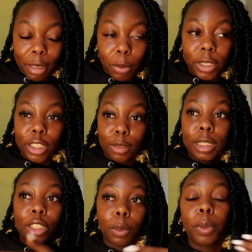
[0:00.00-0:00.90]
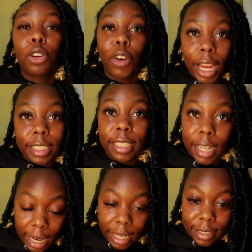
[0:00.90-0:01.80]
pushes me to
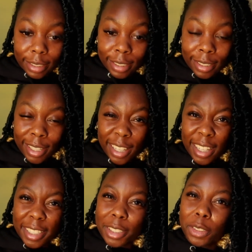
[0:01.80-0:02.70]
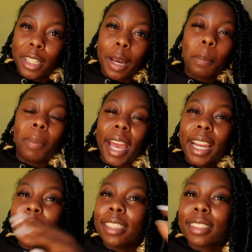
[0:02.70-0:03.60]
procrastinate. So then I'm
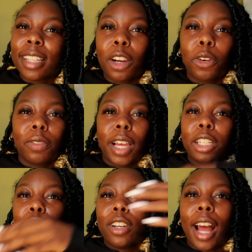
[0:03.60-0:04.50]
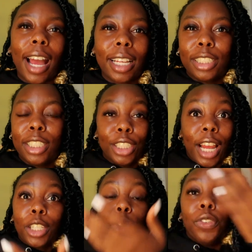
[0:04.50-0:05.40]
back in this cycle of like, now
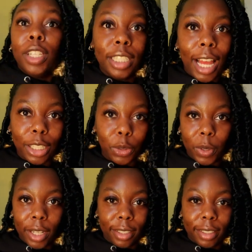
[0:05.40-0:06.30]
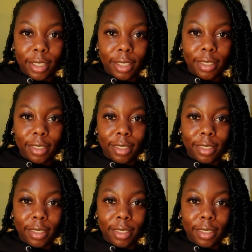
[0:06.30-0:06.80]
you really not doing anything.